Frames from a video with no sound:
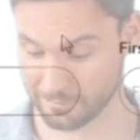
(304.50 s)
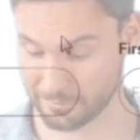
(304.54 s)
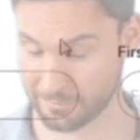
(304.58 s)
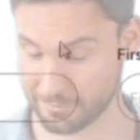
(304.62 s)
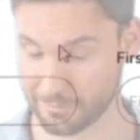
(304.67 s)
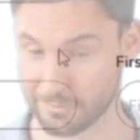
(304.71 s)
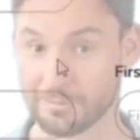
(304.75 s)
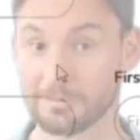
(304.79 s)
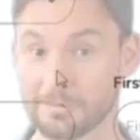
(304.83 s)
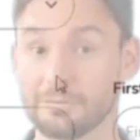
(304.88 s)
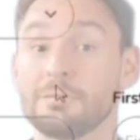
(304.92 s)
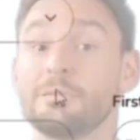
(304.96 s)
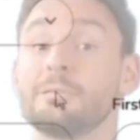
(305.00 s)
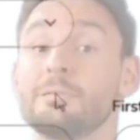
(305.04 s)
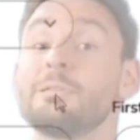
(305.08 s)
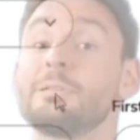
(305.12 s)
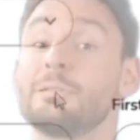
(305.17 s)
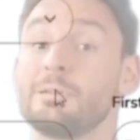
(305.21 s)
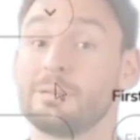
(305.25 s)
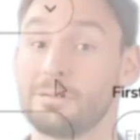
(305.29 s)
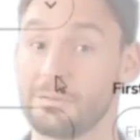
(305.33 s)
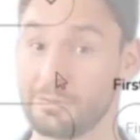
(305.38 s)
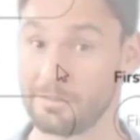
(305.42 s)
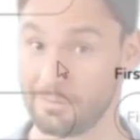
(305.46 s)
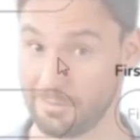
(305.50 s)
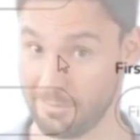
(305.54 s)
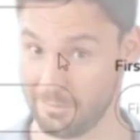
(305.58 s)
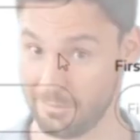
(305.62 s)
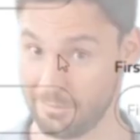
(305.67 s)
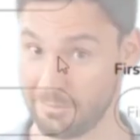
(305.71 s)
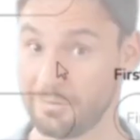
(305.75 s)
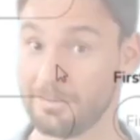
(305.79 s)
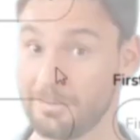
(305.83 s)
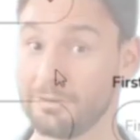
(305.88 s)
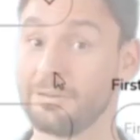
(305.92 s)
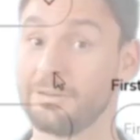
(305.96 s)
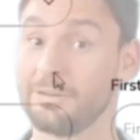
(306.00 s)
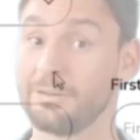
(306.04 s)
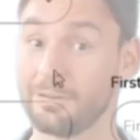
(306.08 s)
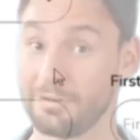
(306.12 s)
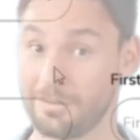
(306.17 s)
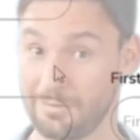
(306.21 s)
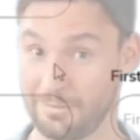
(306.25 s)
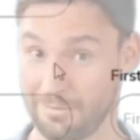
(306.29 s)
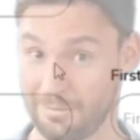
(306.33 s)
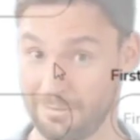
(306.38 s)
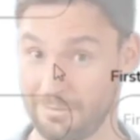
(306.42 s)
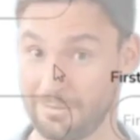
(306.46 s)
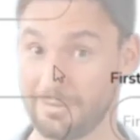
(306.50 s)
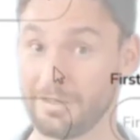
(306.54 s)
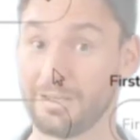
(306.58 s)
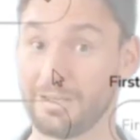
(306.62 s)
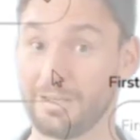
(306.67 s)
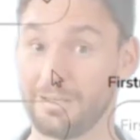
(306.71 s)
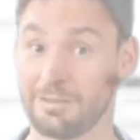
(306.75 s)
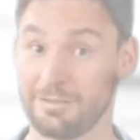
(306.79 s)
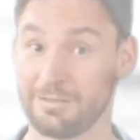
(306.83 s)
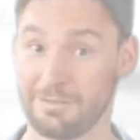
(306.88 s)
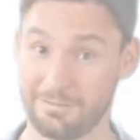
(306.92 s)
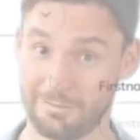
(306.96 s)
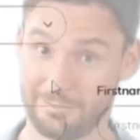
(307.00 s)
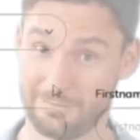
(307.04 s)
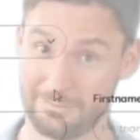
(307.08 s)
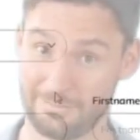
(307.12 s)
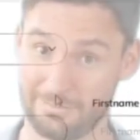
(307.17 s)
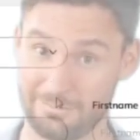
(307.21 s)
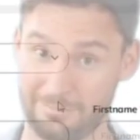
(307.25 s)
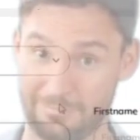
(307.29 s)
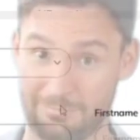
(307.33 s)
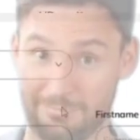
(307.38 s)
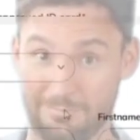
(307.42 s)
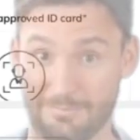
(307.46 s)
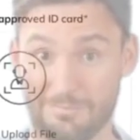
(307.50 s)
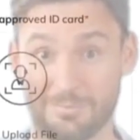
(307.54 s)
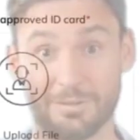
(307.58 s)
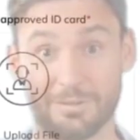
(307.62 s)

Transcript: where you see your title. Okay, I'm a mister.